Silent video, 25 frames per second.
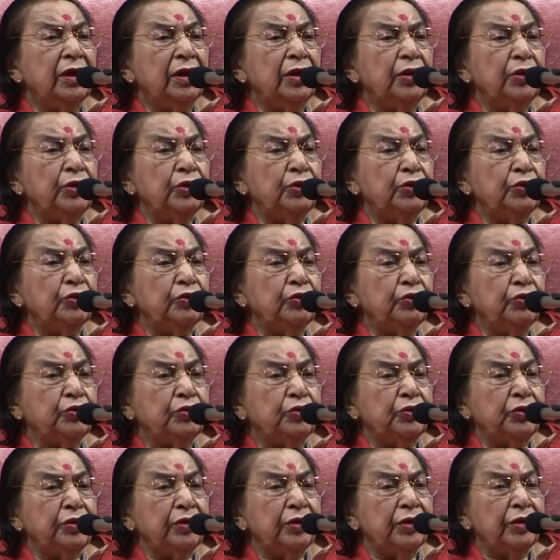you should
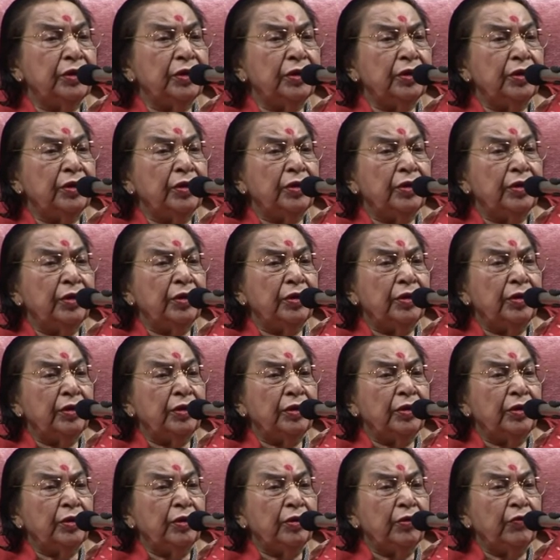
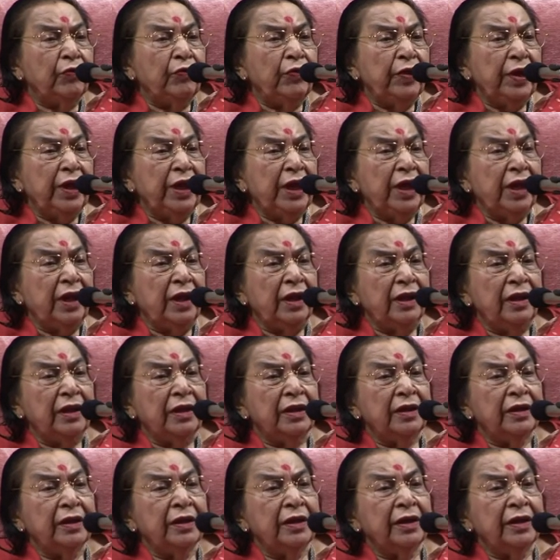feel
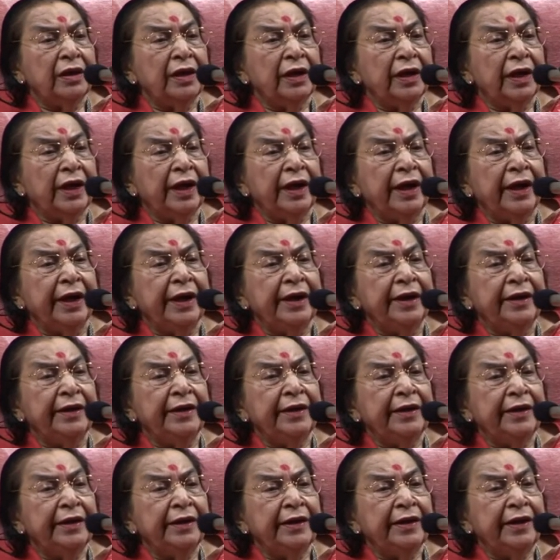and
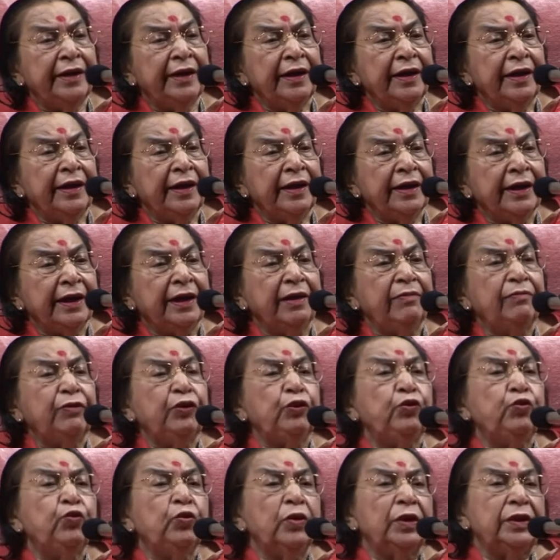give
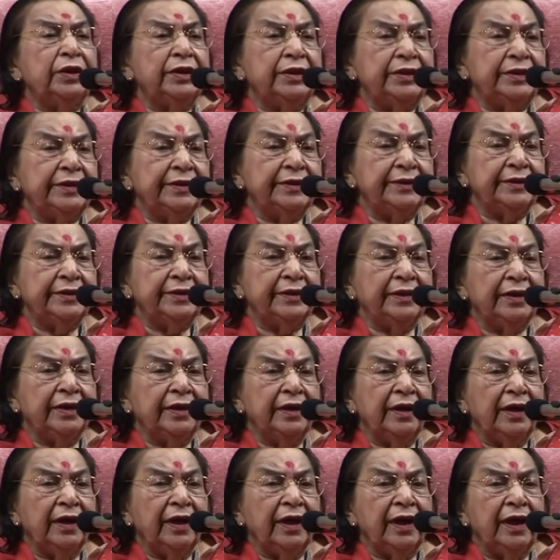it to others.
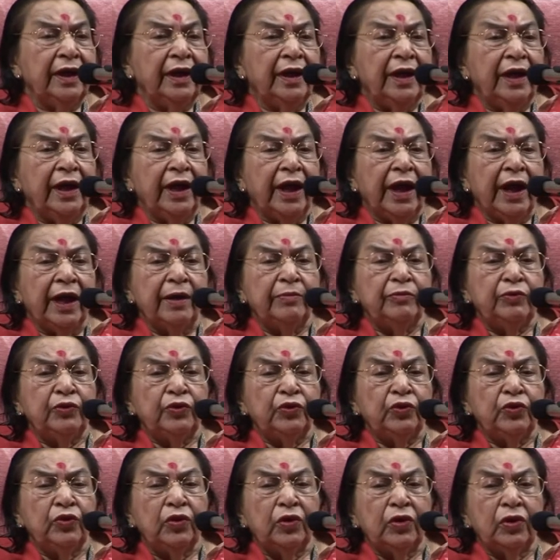I'm
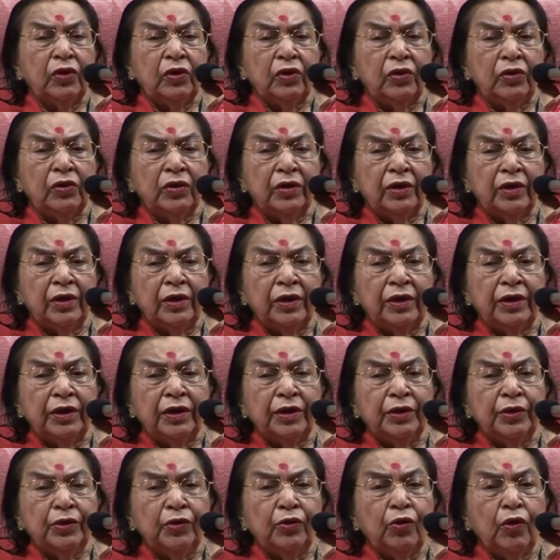sure
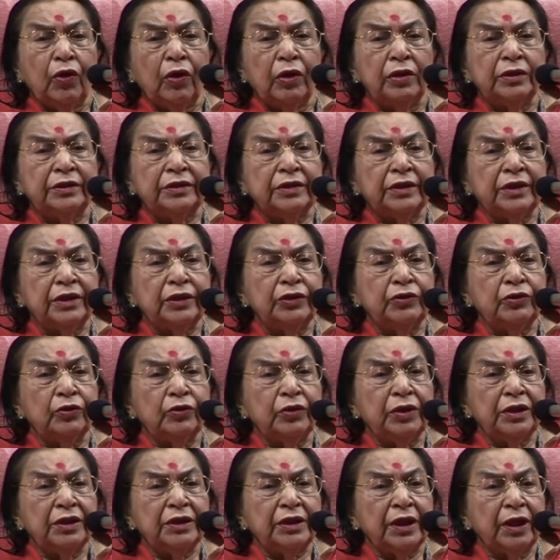you all Sahaja
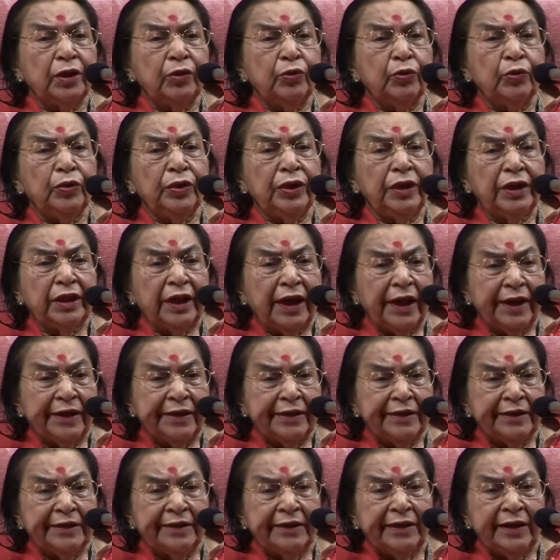yogis are doing that.
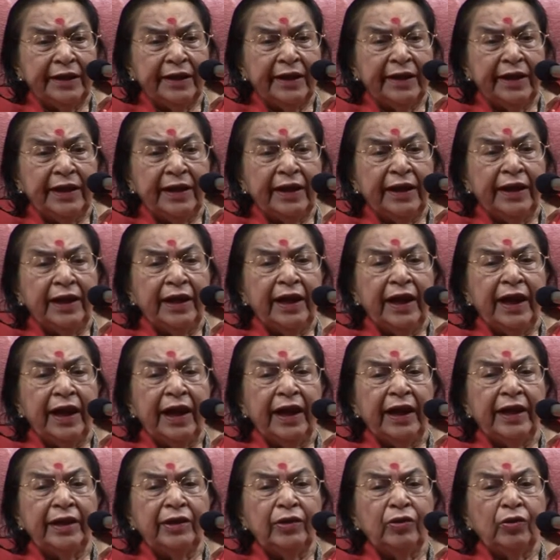
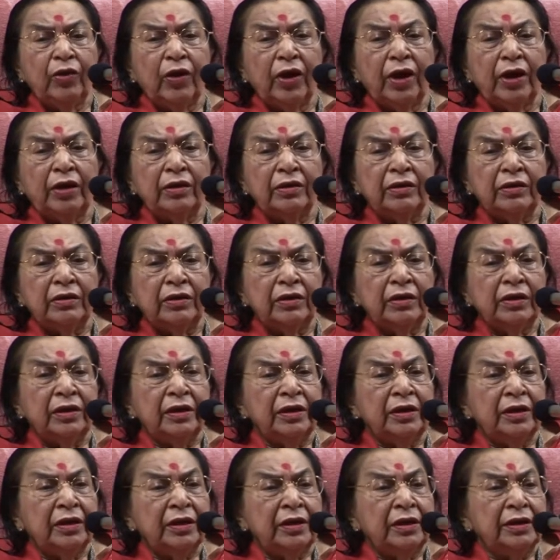And you are
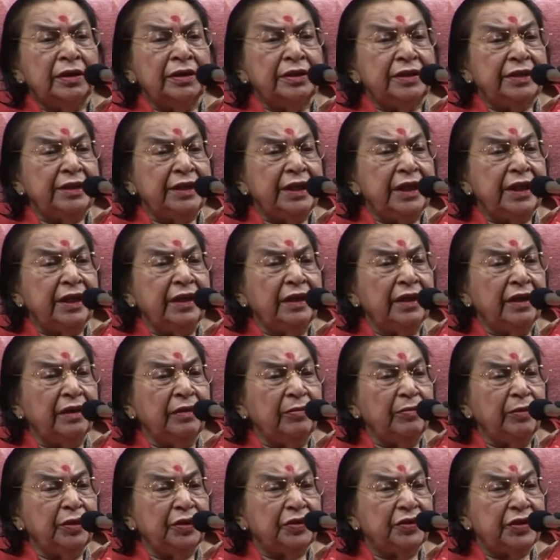seeing the
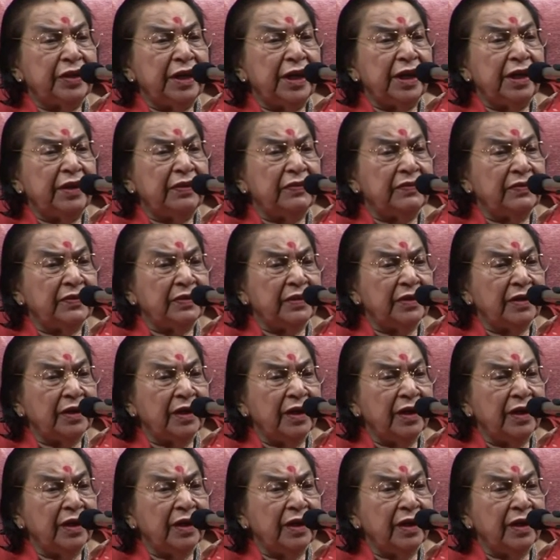mistakes